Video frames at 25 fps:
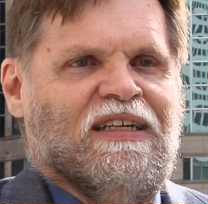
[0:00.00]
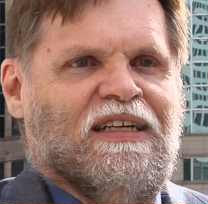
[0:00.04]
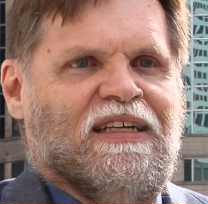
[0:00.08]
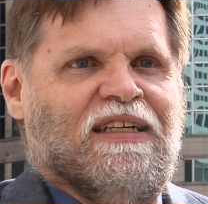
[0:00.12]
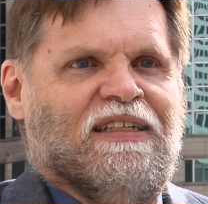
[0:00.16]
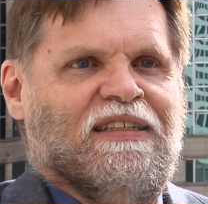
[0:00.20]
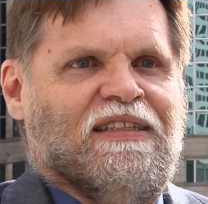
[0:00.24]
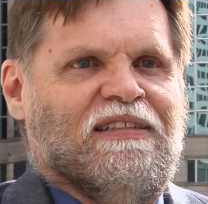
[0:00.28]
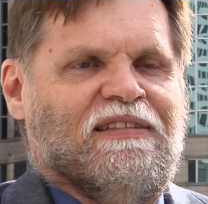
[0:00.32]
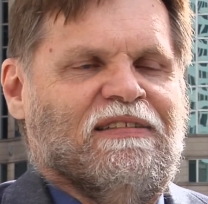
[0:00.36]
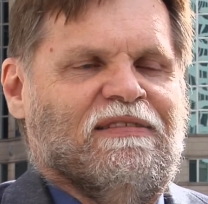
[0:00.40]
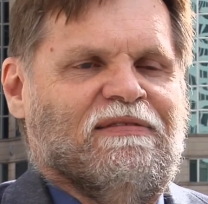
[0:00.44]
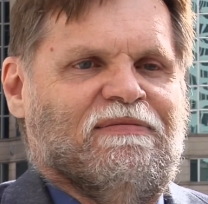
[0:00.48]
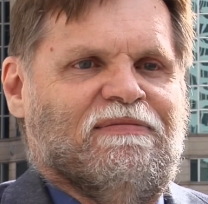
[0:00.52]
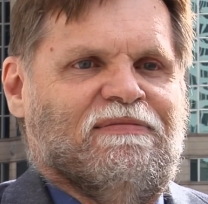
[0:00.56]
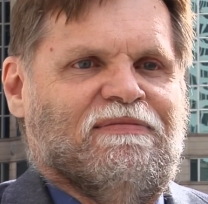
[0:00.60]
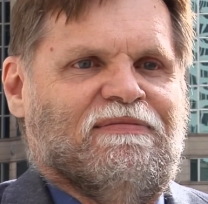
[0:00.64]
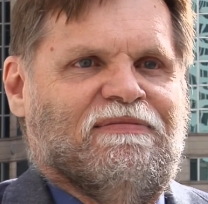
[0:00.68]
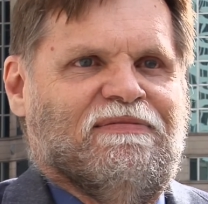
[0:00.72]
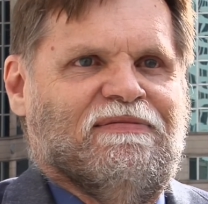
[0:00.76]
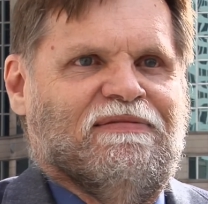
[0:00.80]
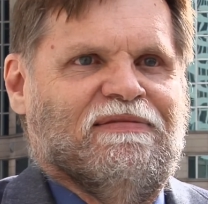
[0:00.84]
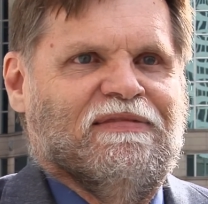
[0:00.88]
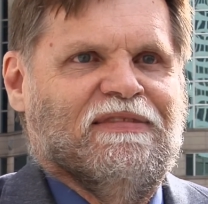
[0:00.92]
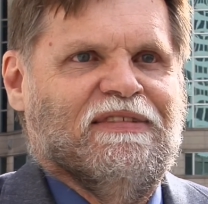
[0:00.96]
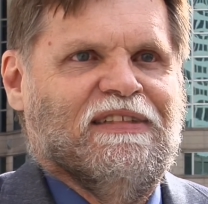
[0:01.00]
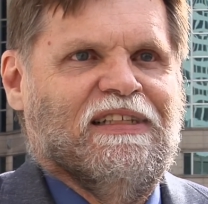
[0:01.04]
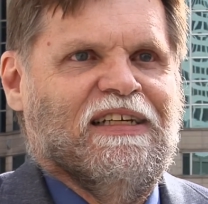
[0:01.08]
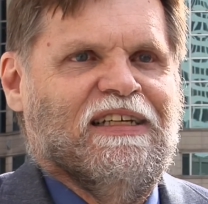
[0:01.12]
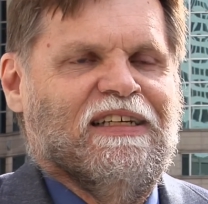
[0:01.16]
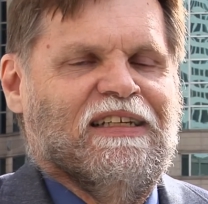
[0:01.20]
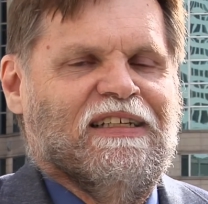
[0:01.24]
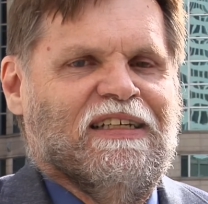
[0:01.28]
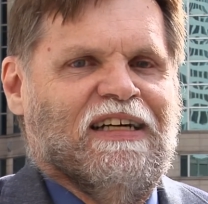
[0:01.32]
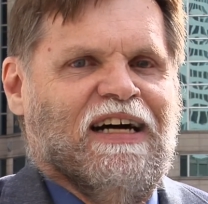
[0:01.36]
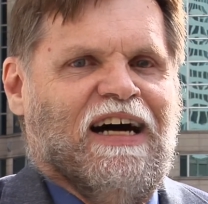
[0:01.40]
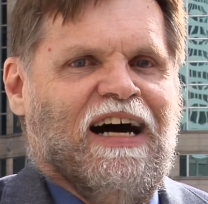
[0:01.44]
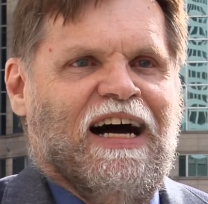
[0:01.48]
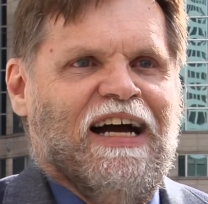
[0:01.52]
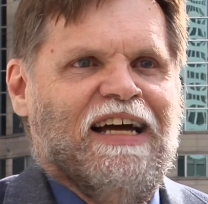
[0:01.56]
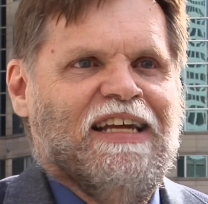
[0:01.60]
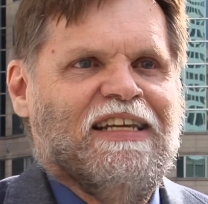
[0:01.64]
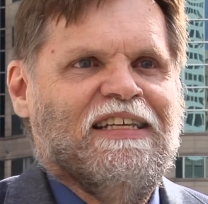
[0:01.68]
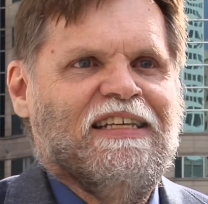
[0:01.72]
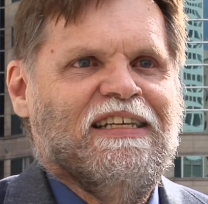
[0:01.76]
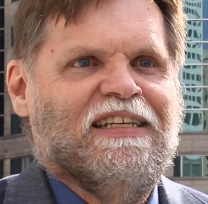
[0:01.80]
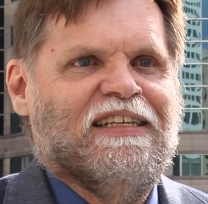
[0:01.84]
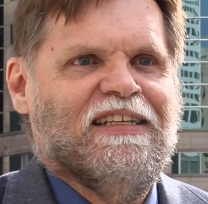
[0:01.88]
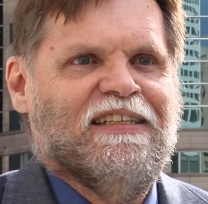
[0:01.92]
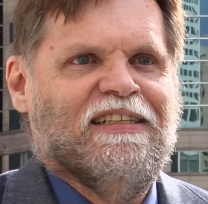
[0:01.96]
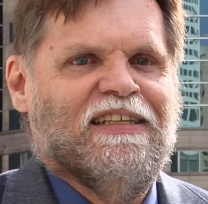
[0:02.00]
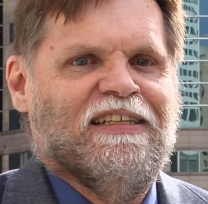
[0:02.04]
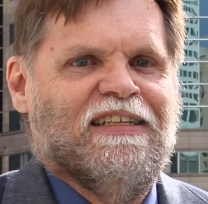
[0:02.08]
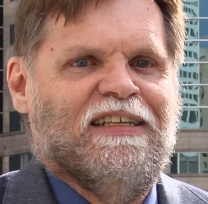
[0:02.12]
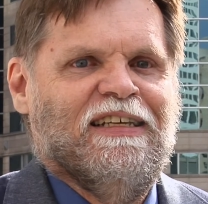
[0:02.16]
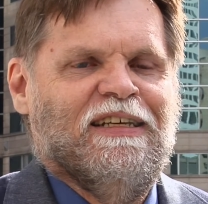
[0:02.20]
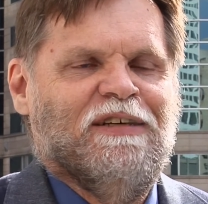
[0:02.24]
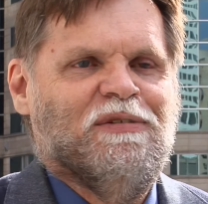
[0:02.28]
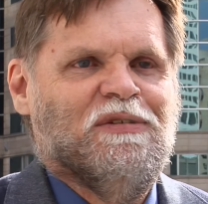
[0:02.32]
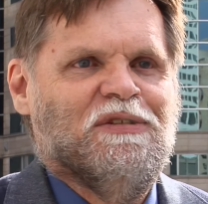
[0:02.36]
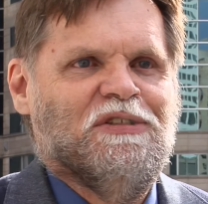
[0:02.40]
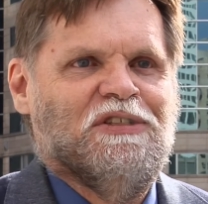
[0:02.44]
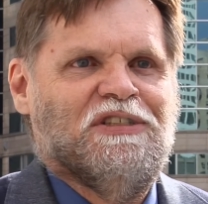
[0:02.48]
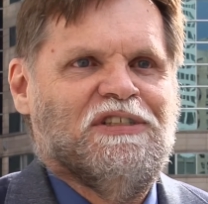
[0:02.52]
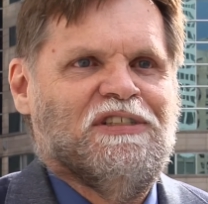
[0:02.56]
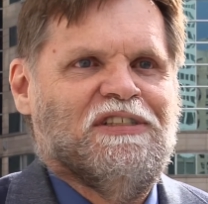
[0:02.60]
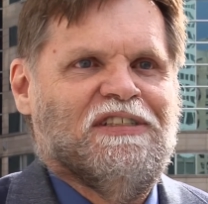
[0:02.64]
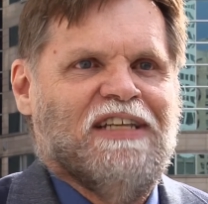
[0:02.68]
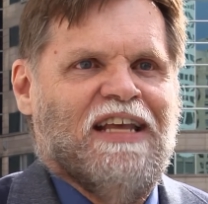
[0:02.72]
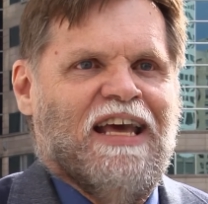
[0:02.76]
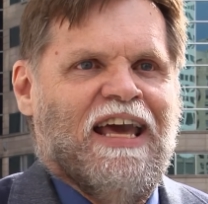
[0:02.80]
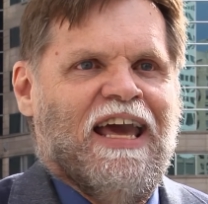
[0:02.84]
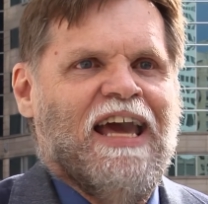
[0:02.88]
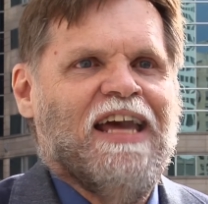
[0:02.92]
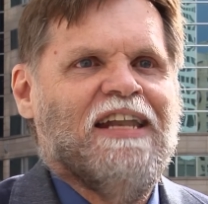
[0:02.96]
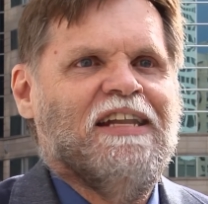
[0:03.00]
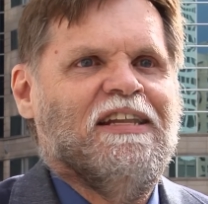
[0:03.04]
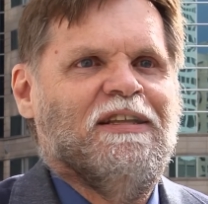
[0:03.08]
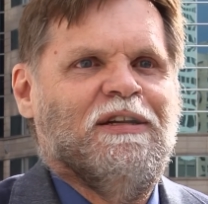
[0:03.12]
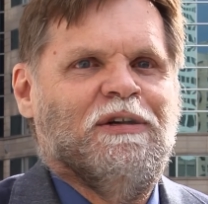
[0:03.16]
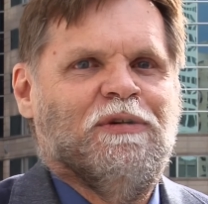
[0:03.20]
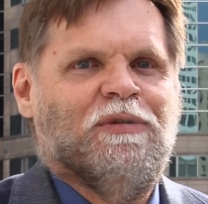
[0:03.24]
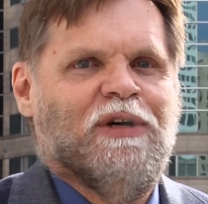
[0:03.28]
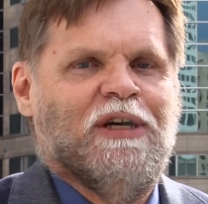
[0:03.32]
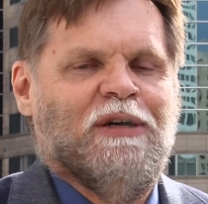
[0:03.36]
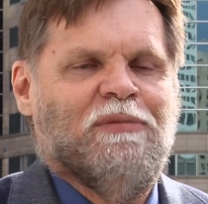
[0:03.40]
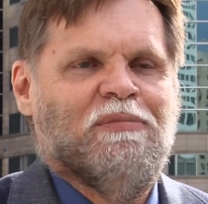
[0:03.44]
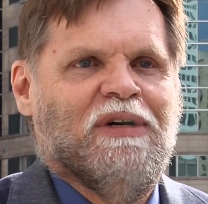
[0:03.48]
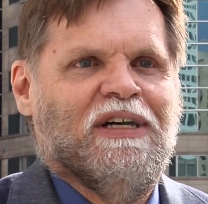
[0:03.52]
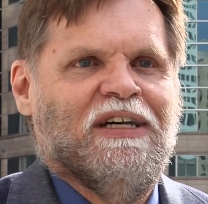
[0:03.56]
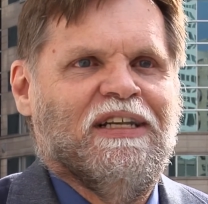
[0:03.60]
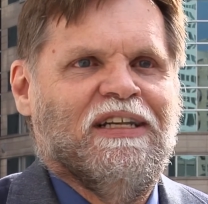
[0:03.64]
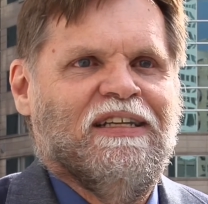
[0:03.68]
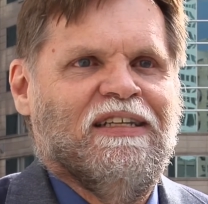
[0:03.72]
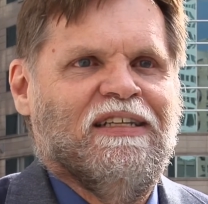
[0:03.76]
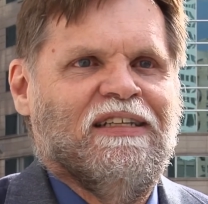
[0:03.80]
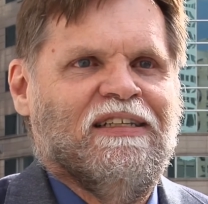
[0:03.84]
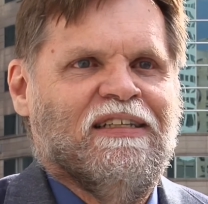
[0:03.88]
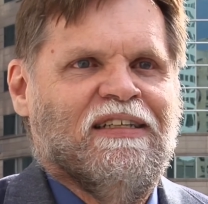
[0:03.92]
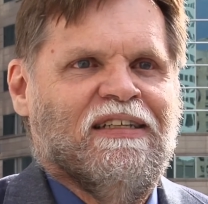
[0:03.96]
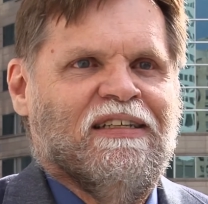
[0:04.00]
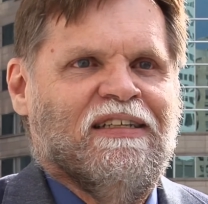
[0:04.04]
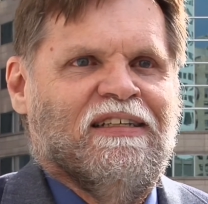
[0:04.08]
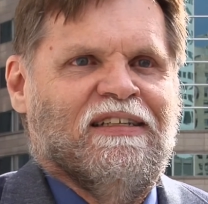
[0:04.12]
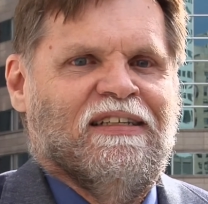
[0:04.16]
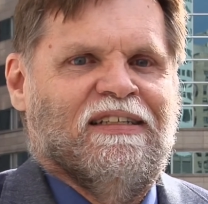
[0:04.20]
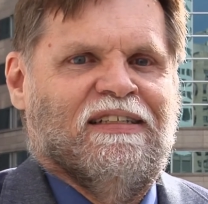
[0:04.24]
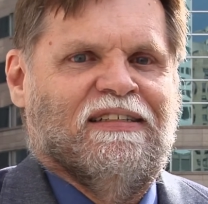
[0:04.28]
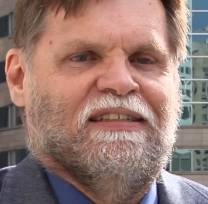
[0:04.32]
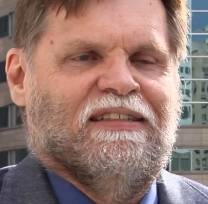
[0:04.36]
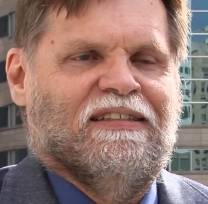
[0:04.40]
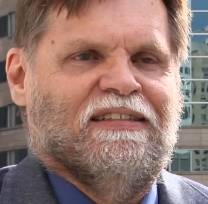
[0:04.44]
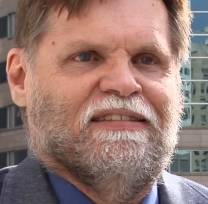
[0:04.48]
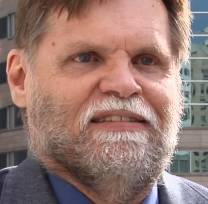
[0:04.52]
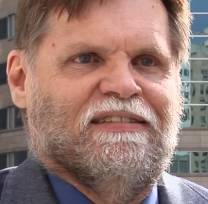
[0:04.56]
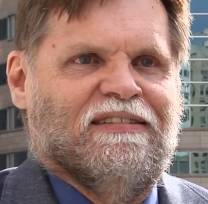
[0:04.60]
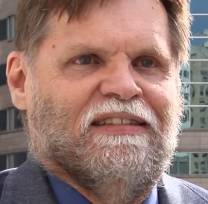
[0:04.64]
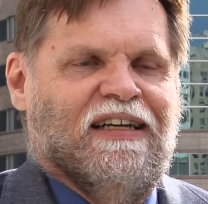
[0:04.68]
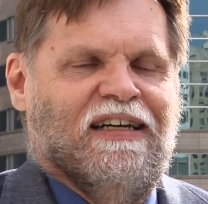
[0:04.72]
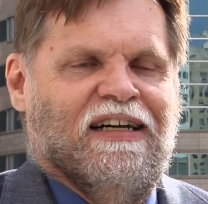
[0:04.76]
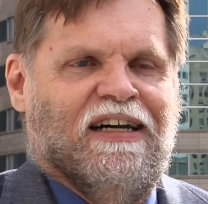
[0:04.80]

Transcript: and the idea that he was handing away money uh,